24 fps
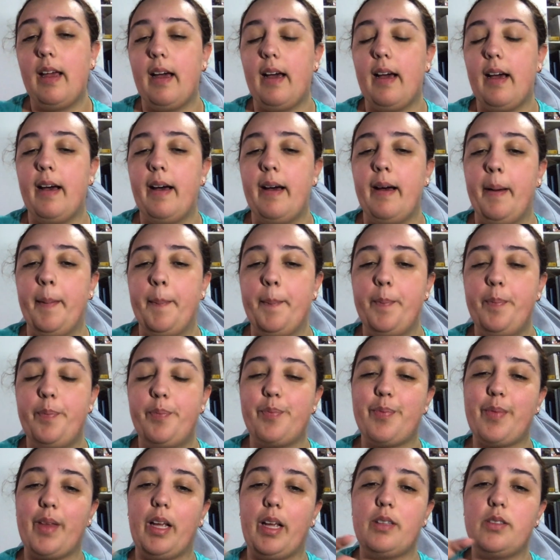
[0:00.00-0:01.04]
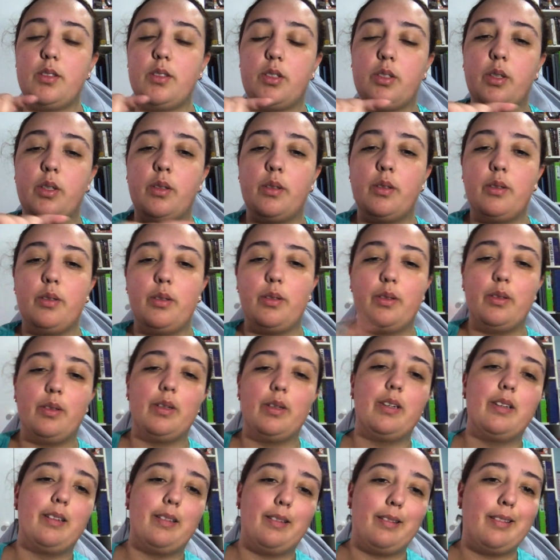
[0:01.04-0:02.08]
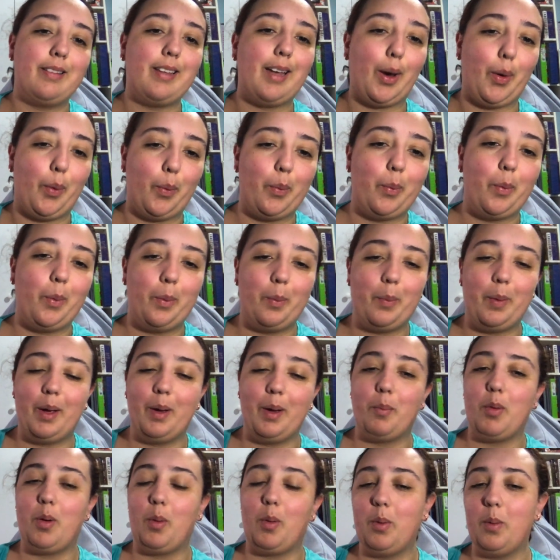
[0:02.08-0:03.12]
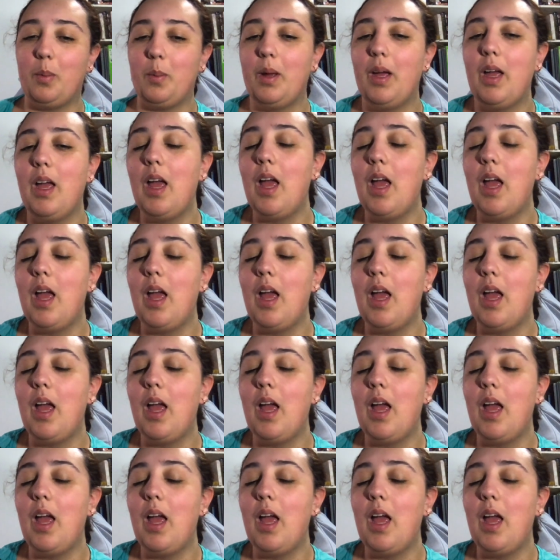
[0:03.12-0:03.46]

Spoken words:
So that would be a problem.